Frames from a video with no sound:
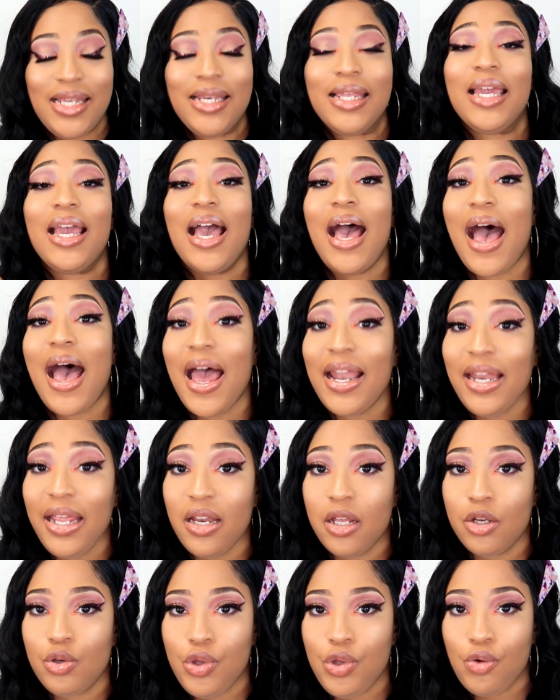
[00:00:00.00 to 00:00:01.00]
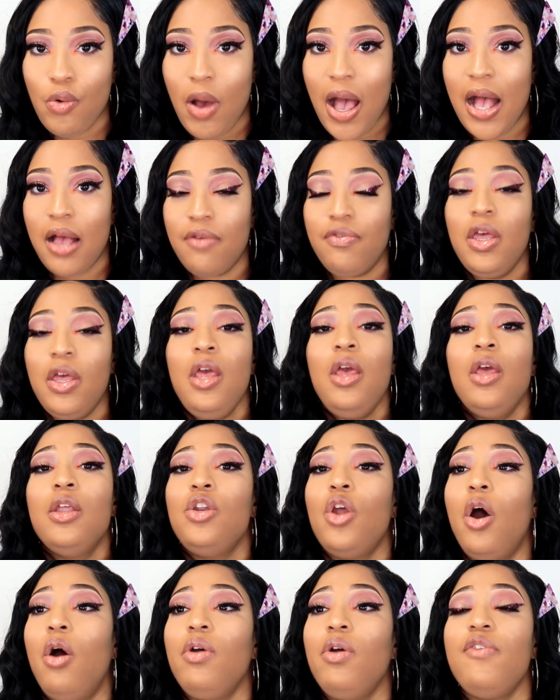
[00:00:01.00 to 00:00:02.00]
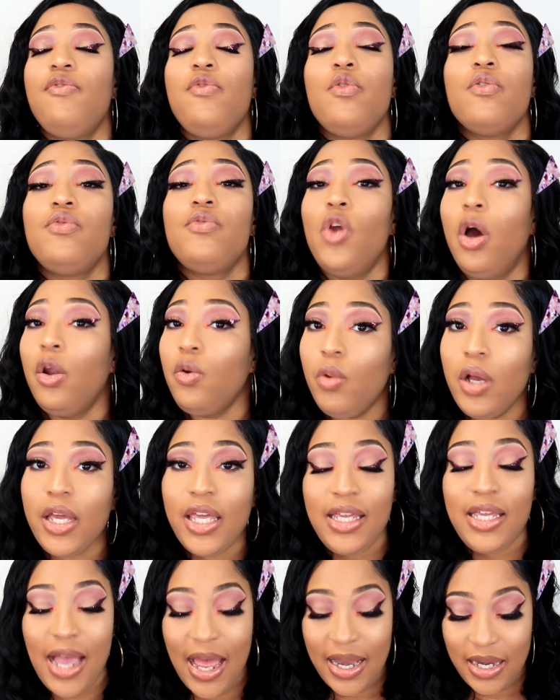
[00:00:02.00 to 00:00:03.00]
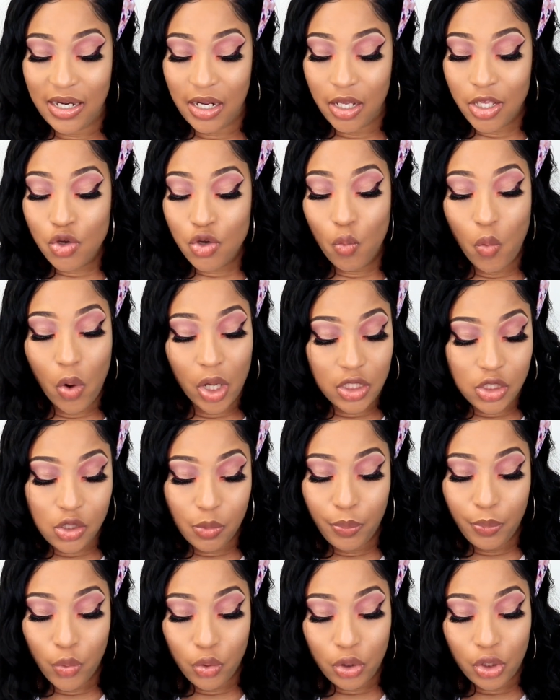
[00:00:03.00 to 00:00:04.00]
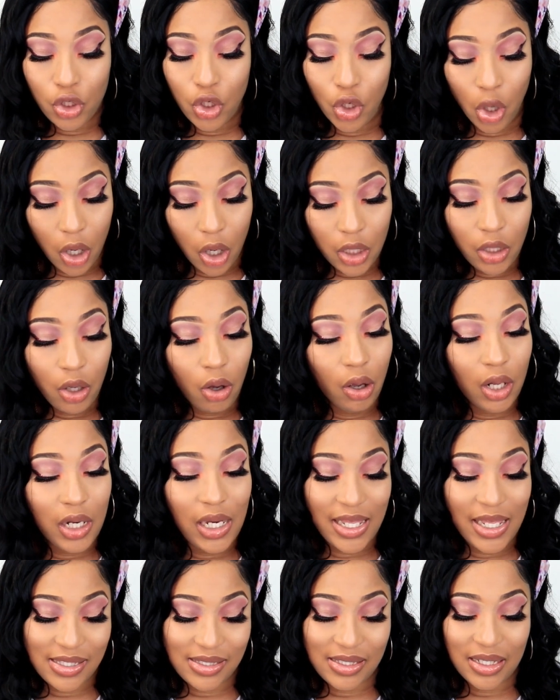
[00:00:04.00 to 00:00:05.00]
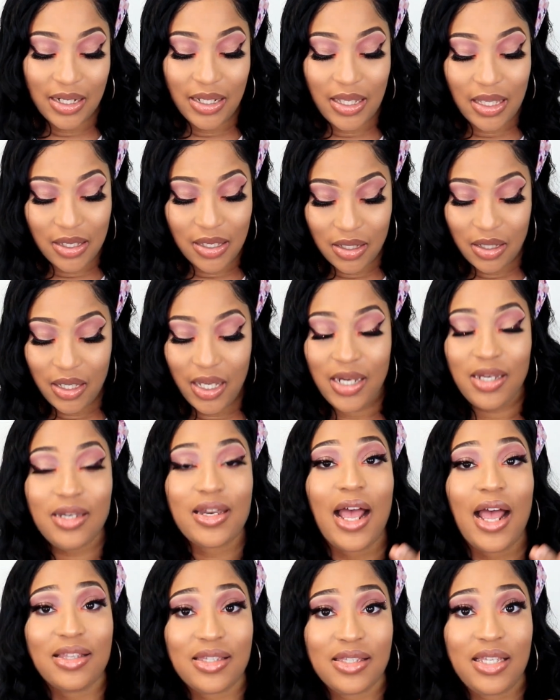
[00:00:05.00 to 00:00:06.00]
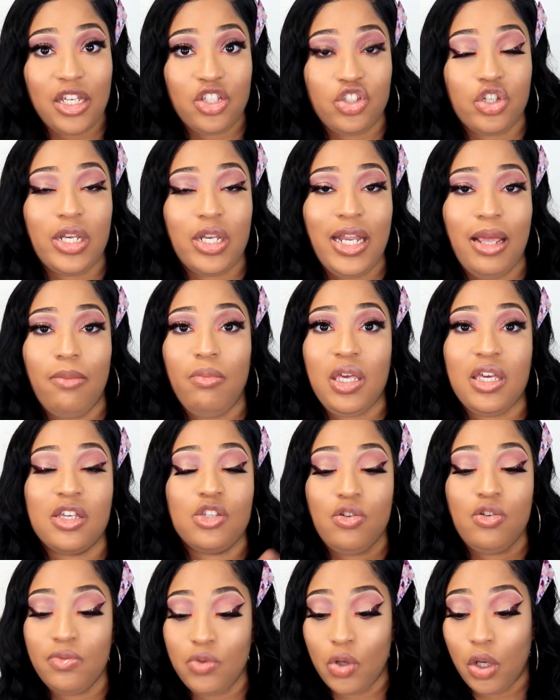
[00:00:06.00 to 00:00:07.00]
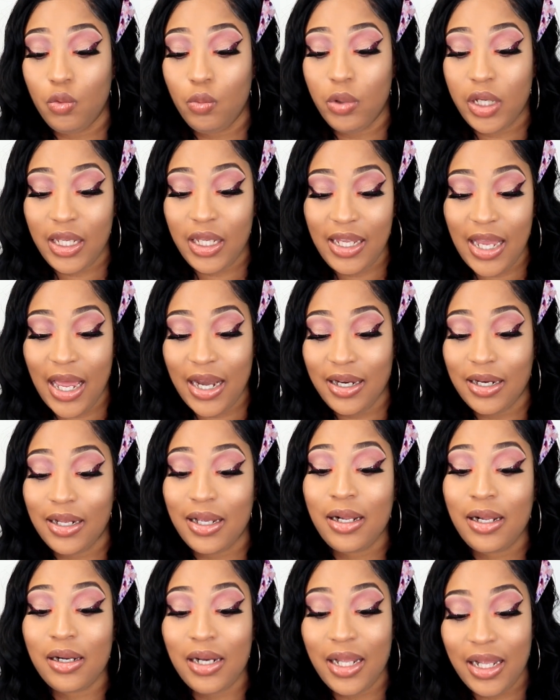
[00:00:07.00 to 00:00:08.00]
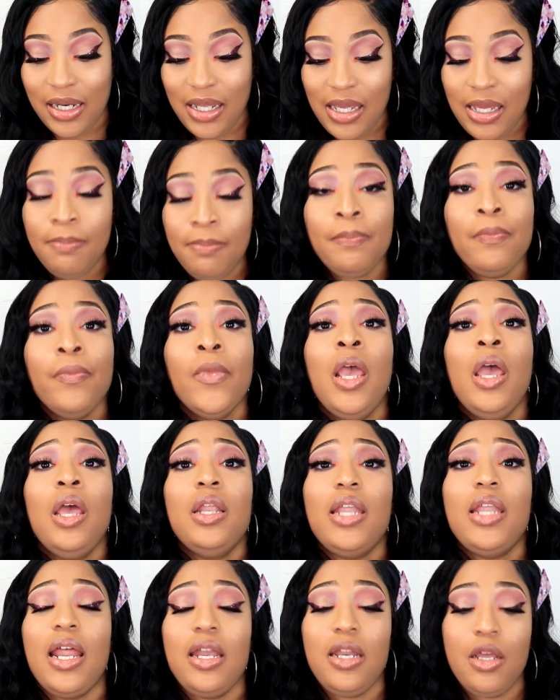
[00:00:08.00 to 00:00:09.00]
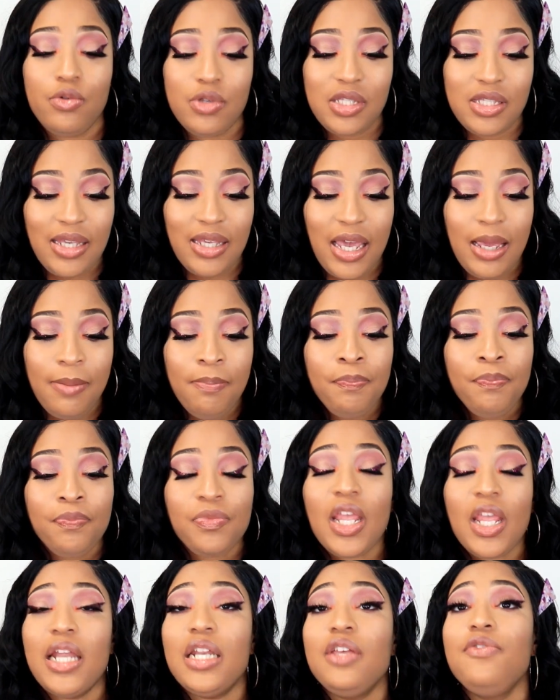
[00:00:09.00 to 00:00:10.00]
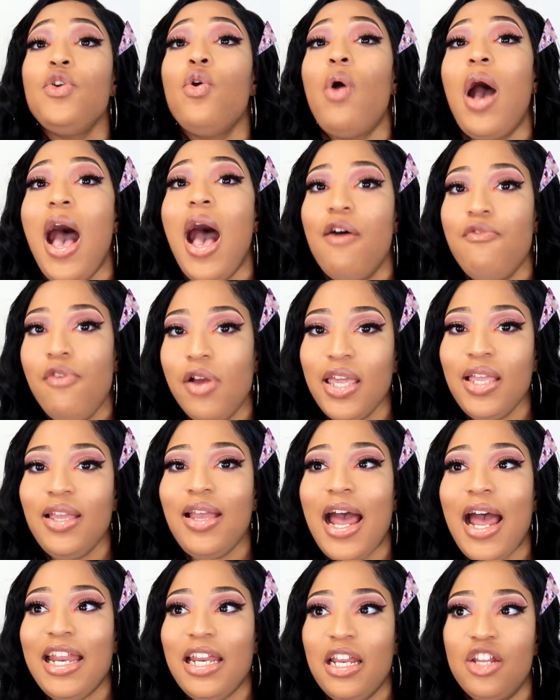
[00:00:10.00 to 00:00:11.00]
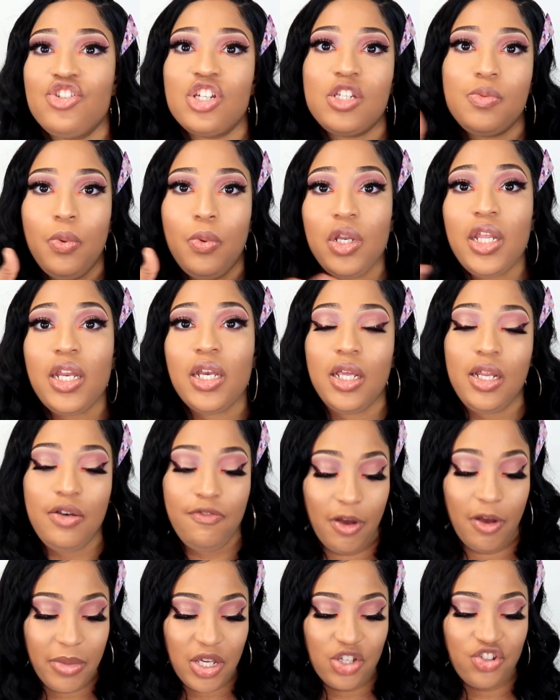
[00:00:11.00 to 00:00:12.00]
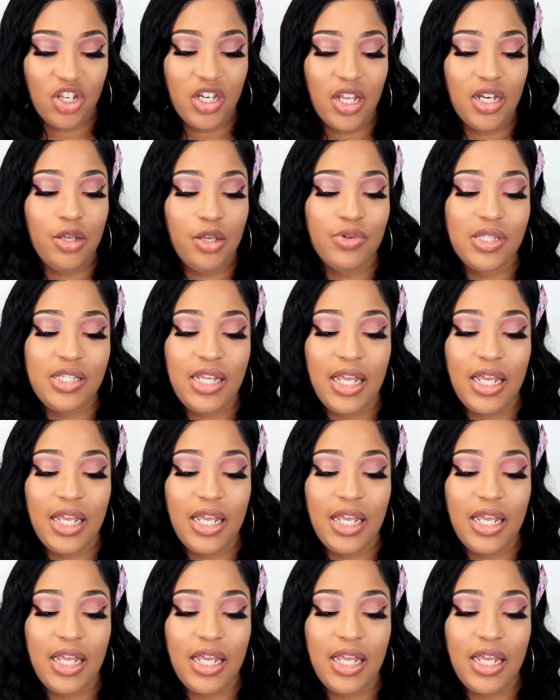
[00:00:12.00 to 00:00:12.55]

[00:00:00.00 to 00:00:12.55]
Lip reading: in Canada do you have. Now, if you've not worked in Canada, you want to put none or less than a year in that section there because you've not worked in Canada clearly. Then they will say, and if you have worked in Canada, just put in the information. And they will